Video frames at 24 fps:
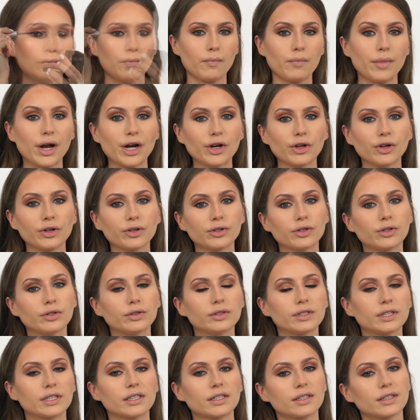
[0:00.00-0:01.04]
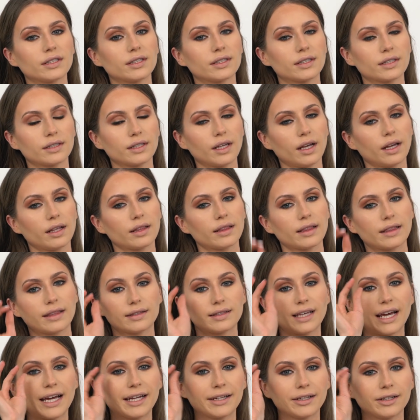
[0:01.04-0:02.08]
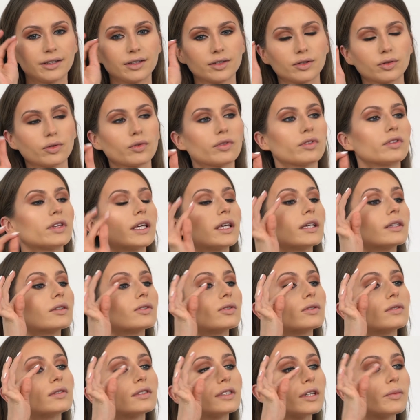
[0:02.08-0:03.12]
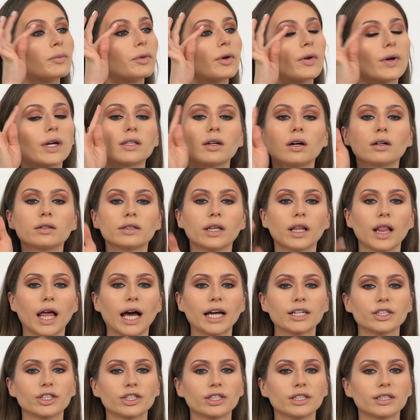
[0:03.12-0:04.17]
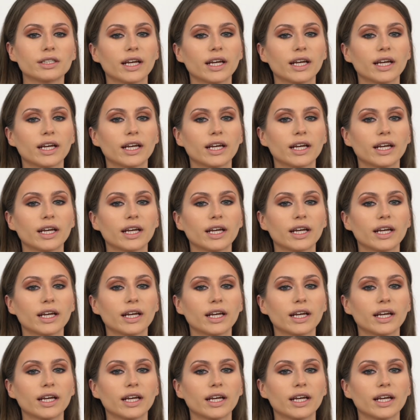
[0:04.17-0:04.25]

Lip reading: Mario uses the tiny little thing to separate all the lashes.